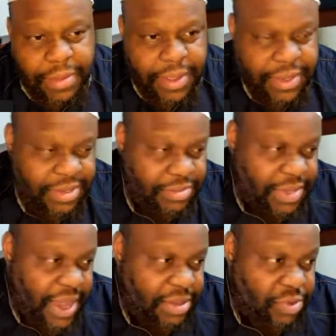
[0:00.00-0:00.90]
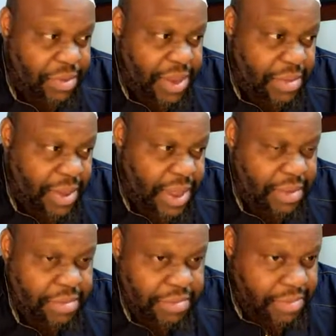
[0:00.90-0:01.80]
Because sometimes women they may
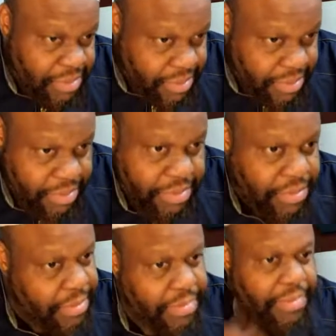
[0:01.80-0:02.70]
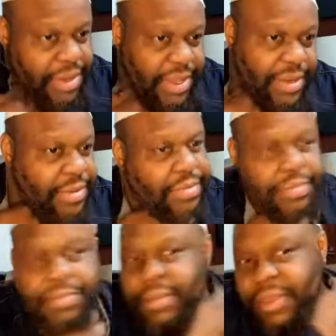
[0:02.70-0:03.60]
not bleed
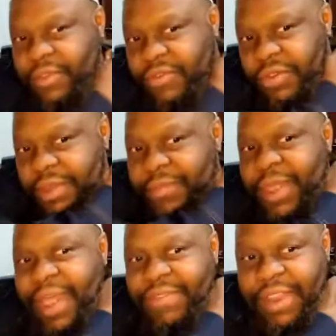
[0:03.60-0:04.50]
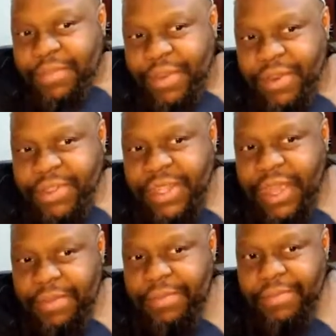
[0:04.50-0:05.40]
for that after that period of
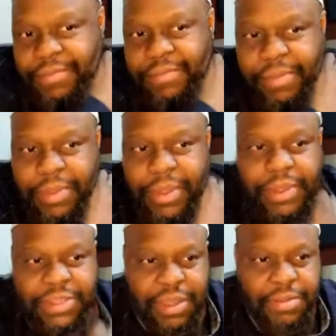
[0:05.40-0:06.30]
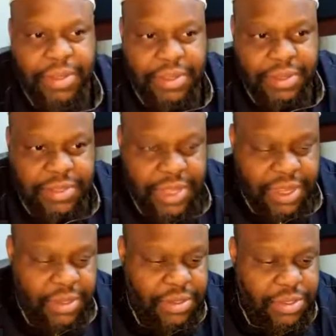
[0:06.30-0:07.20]
time. Some they
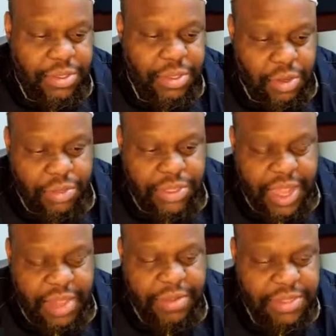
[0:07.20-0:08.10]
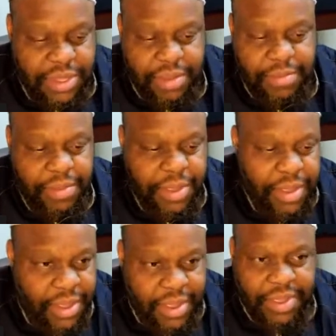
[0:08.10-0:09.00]
take long time, and some
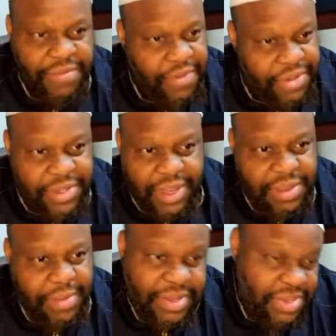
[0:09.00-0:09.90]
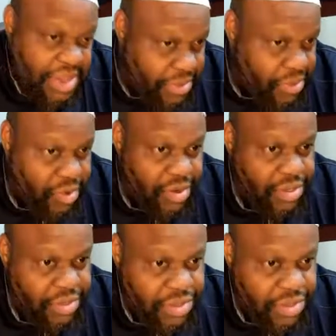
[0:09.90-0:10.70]
the first day they may stop. Or